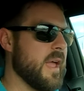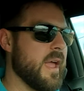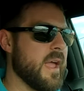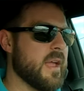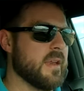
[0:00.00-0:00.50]

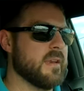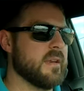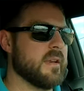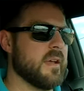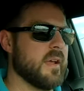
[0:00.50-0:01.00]

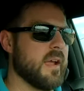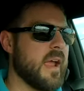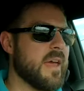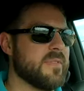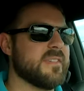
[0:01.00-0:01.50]
And
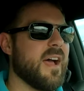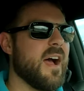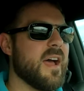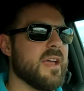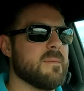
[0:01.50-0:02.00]
at the
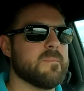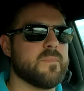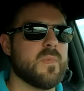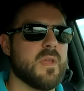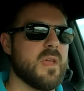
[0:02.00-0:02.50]
time,
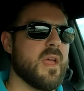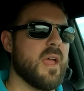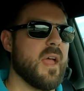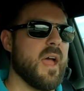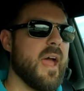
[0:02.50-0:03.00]

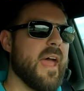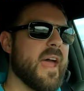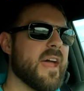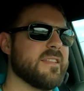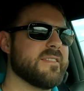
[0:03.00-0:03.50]
I
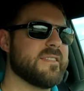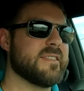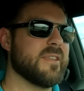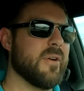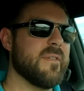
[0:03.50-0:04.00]
had
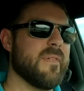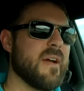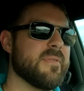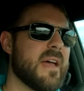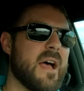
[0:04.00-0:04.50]

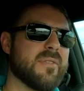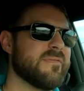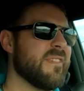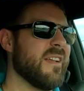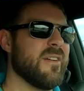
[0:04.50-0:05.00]

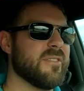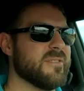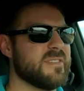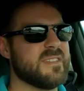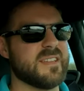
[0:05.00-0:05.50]

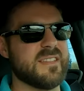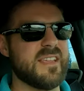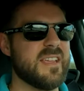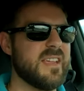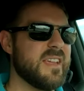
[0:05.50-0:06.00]
35,960
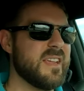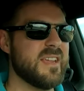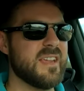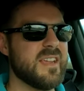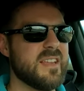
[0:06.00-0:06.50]

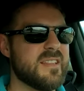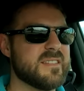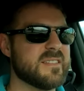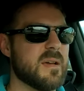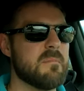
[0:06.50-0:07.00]

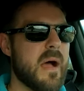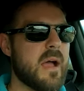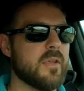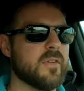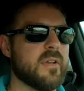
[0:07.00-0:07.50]
some
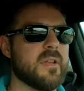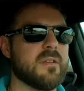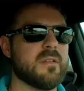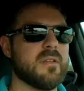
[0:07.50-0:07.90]
miles on it.